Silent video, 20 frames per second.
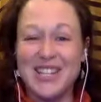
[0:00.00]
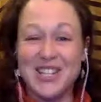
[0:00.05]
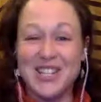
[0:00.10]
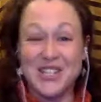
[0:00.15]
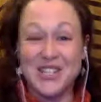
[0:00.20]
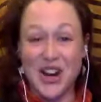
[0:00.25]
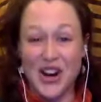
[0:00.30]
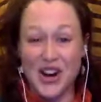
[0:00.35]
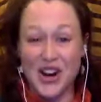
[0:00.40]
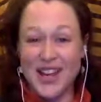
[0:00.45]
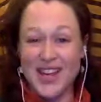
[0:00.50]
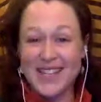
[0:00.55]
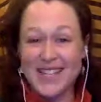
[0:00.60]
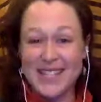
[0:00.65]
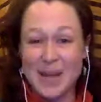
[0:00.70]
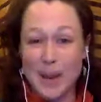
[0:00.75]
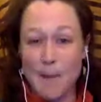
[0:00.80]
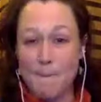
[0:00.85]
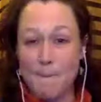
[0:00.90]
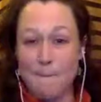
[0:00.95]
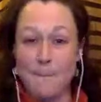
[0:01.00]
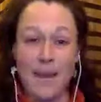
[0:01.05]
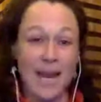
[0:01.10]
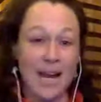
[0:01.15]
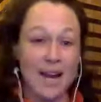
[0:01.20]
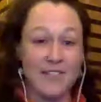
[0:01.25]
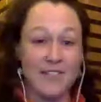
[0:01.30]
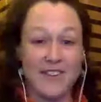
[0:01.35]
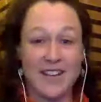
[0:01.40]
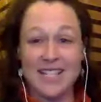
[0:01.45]
Stardust
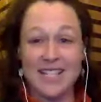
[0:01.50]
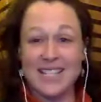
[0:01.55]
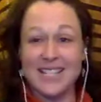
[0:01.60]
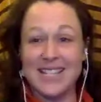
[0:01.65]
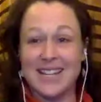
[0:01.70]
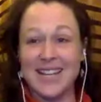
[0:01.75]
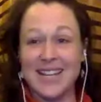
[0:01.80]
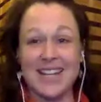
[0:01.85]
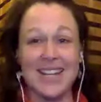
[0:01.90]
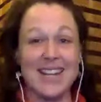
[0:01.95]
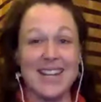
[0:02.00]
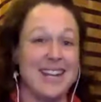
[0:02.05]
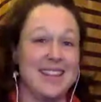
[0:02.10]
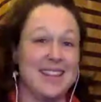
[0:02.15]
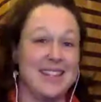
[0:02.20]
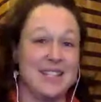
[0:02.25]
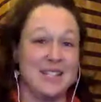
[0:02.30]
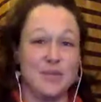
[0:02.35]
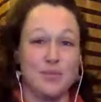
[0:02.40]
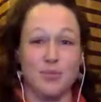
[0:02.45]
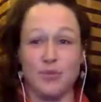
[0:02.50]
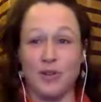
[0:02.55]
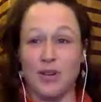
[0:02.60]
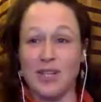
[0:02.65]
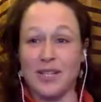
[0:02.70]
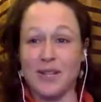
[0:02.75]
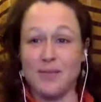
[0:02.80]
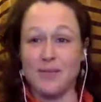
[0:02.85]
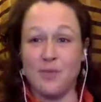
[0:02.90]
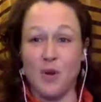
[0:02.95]
manifesting in this
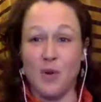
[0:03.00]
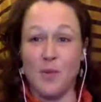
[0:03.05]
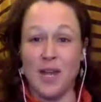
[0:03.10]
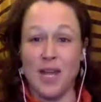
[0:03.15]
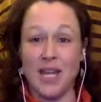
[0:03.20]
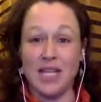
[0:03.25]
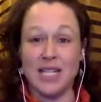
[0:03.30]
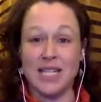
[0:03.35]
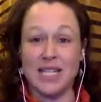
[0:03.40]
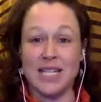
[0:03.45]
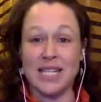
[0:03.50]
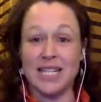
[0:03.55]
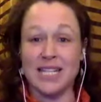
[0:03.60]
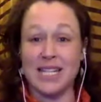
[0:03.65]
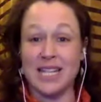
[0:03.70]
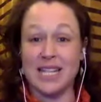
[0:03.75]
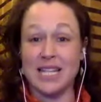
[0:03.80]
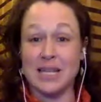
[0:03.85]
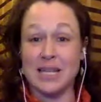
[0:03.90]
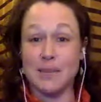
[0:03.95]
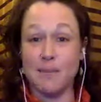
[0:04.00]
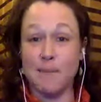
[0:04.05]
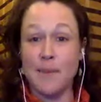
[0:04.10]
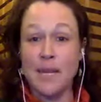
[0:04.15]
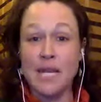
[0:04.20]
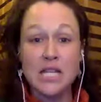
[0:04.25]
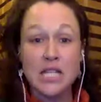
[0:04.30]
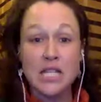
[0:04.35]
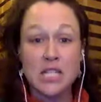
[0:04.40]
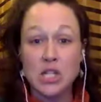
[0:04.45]
present moment into this
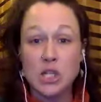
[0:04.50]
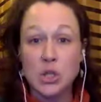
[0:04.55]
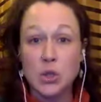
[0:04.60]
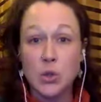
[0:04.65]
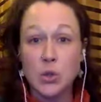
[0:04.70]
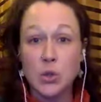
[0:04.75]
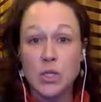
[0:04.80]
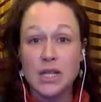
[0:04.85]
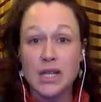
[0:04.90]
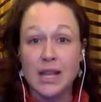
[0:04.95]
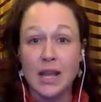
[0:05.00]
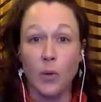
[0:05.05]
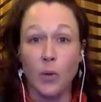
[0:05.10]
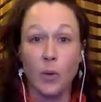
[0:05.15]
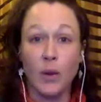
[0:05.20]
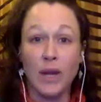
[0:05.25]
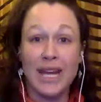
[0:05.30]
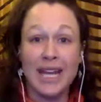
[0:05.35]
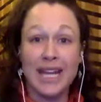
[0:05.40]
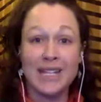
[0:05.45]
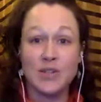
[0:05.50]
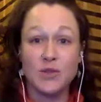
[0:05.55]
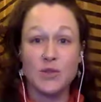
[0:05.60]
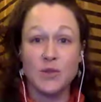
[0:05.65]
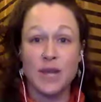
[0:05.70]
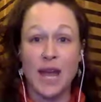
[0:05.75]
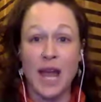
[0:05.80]
meat suit that we get to